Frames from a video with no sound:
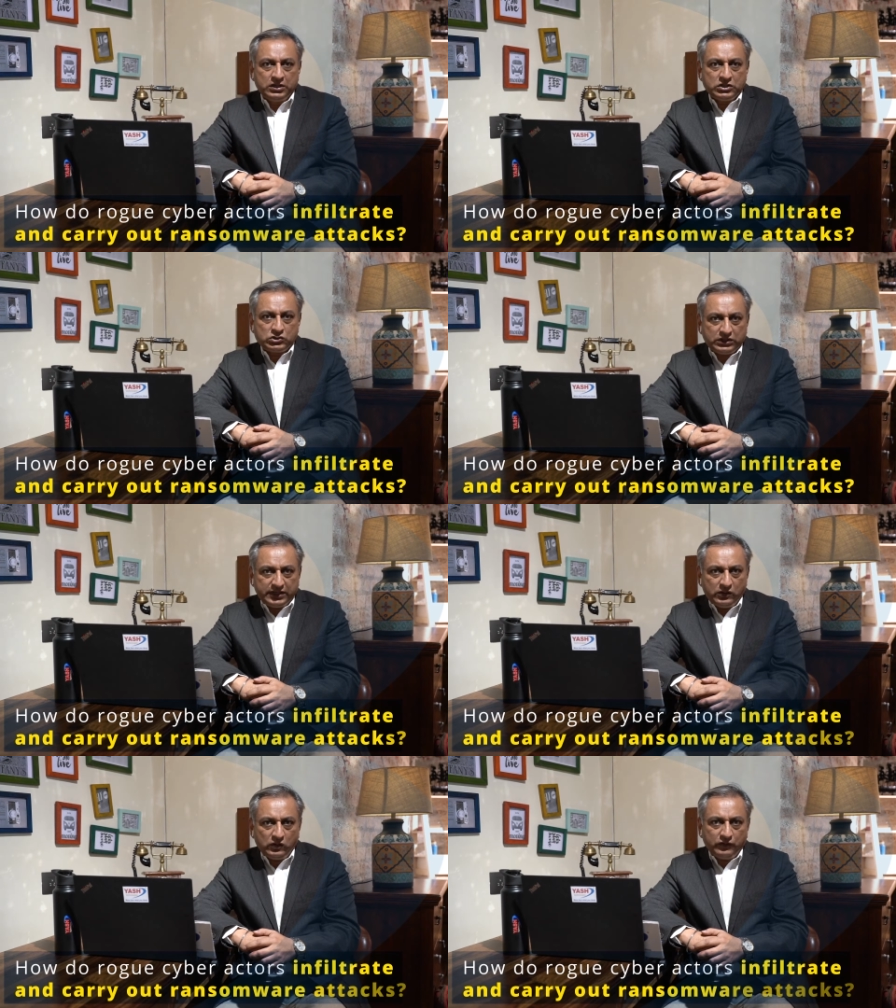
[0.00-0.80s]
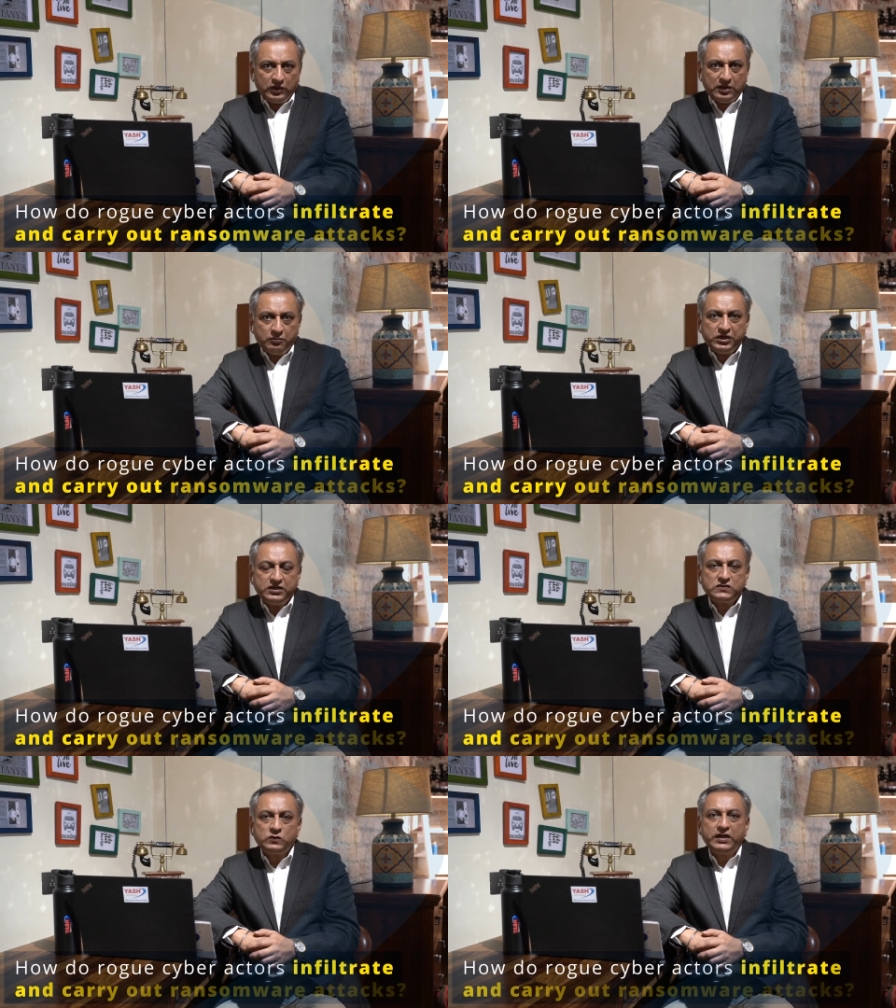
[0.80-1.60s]
So they look for
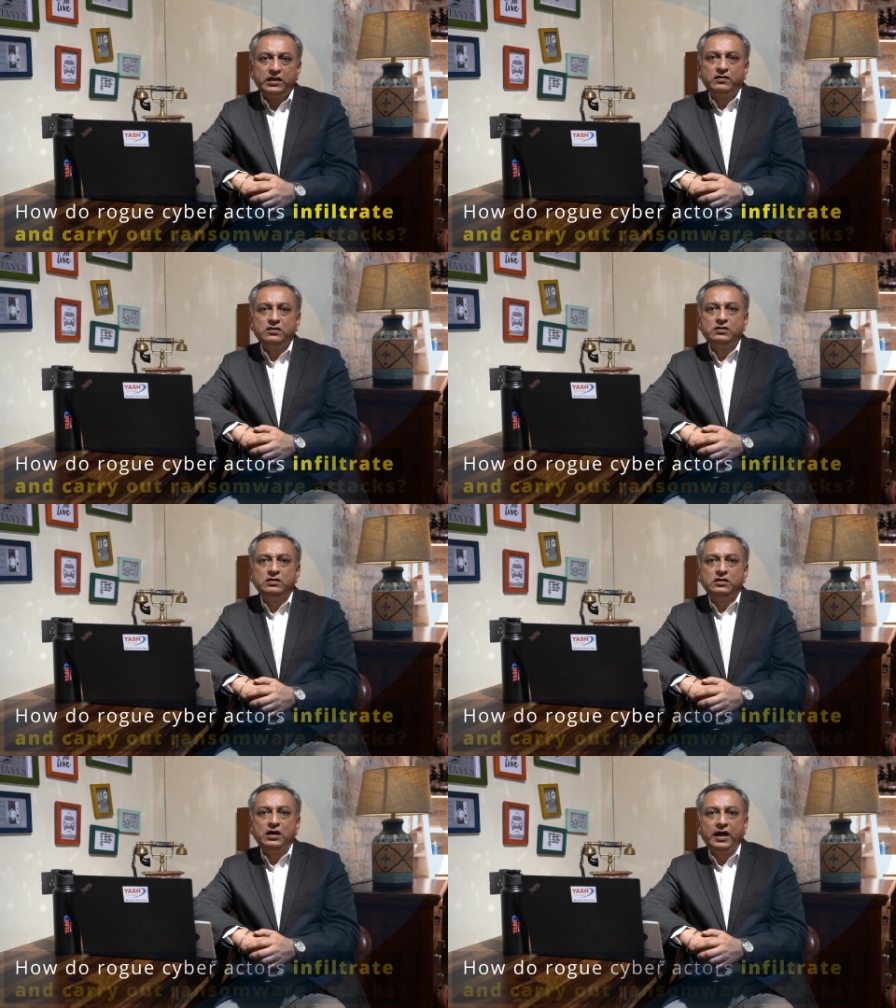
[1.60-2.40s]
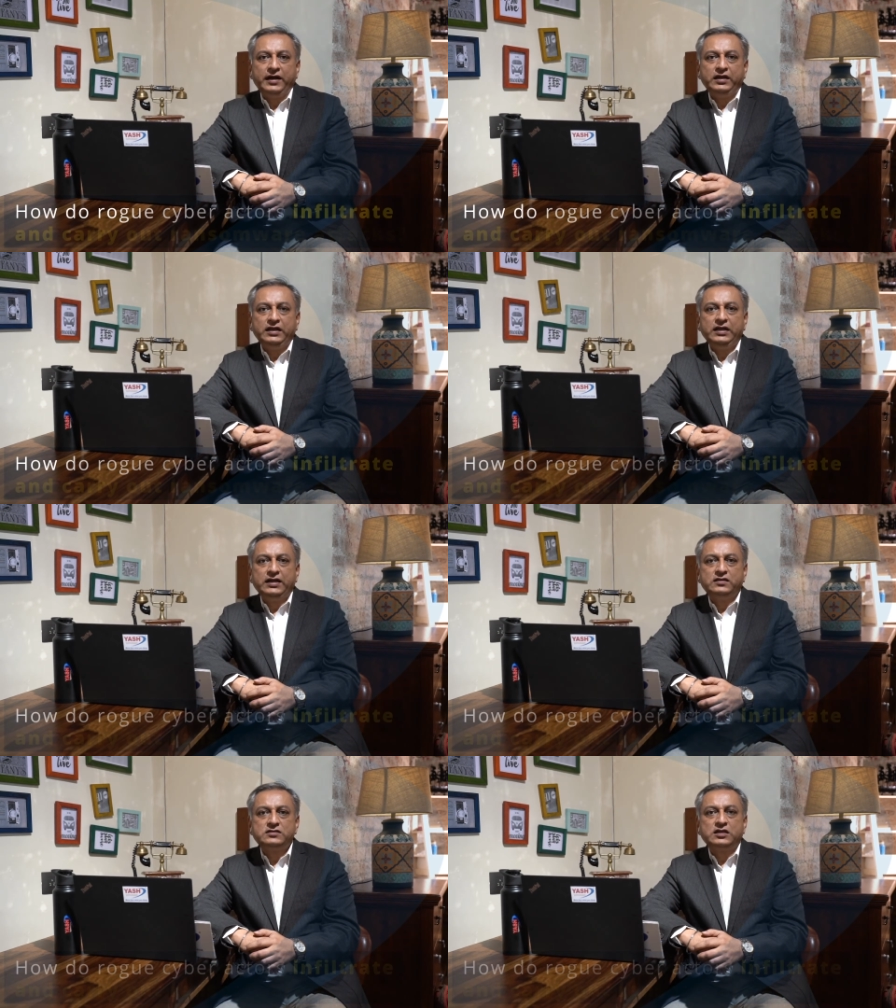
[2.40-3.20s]
companies where the IT
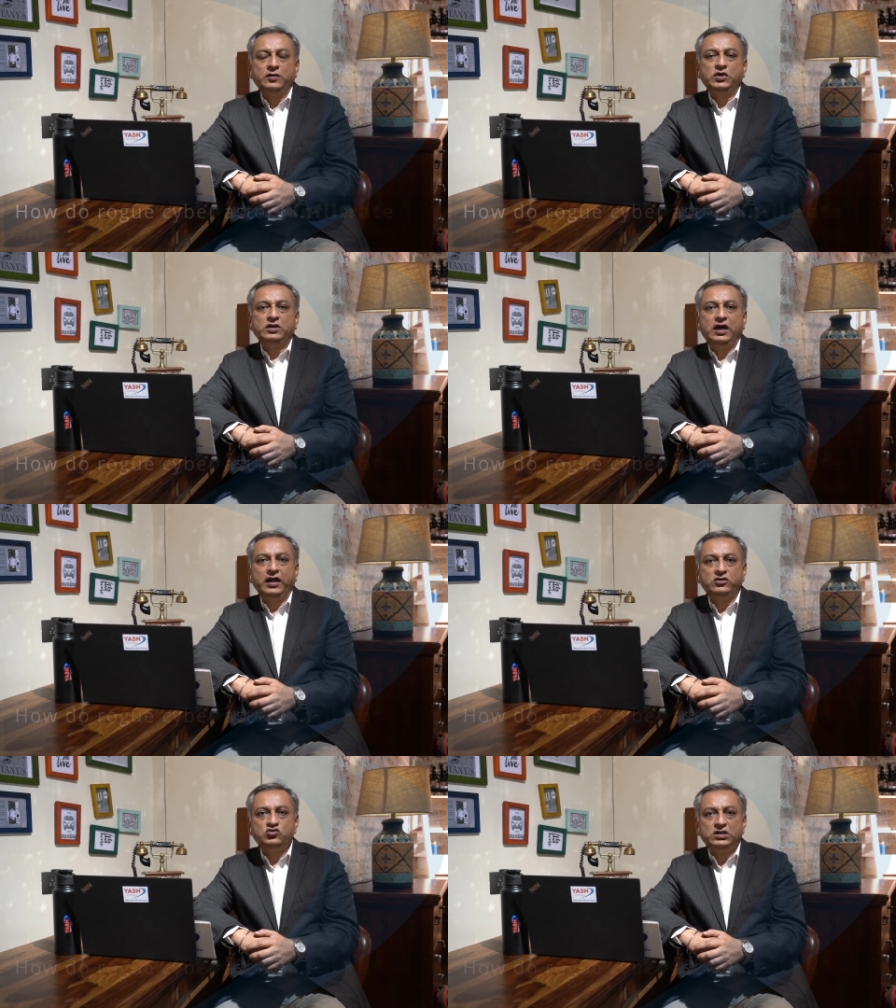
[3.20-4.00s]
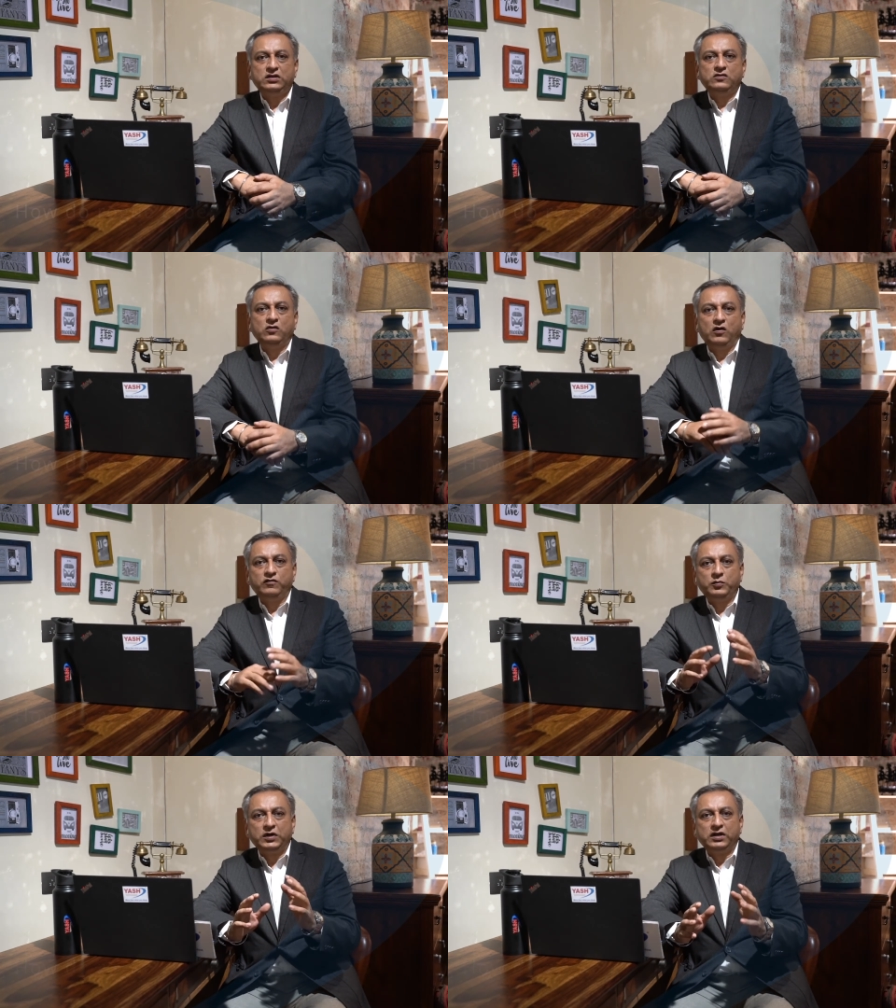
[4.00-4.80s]
and the cyber hygiene of a
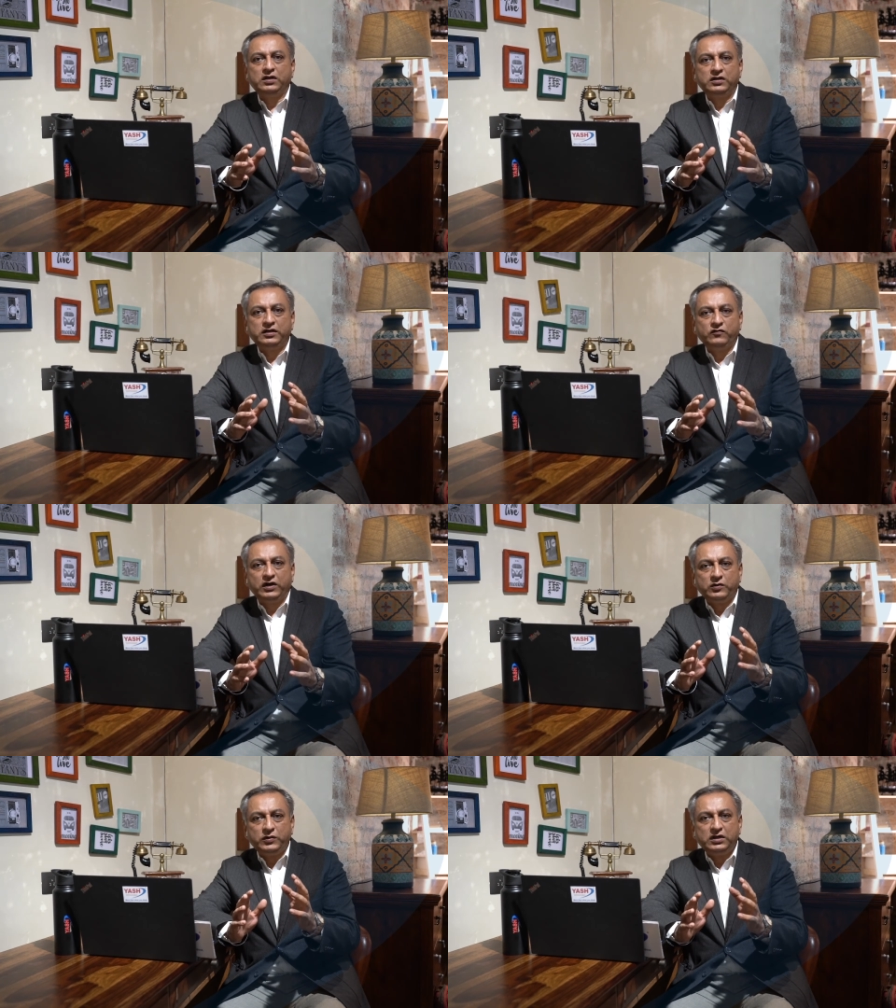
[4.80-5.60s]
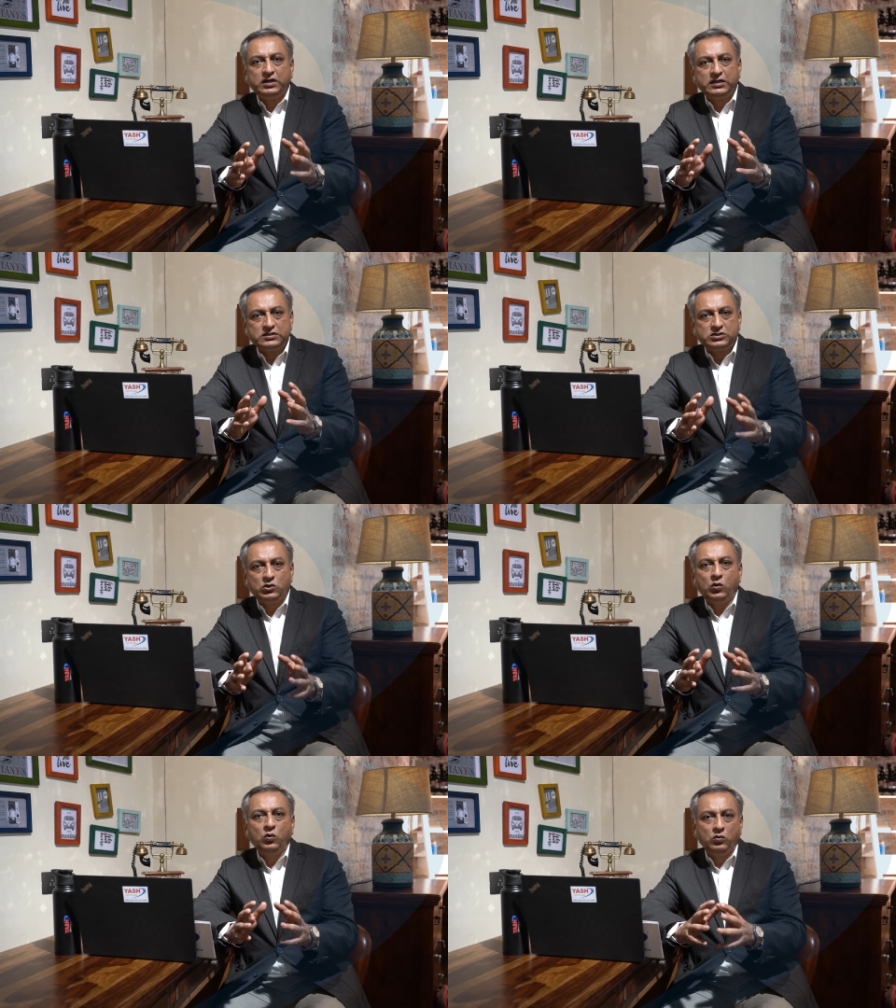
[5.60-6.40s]
particular environment is low.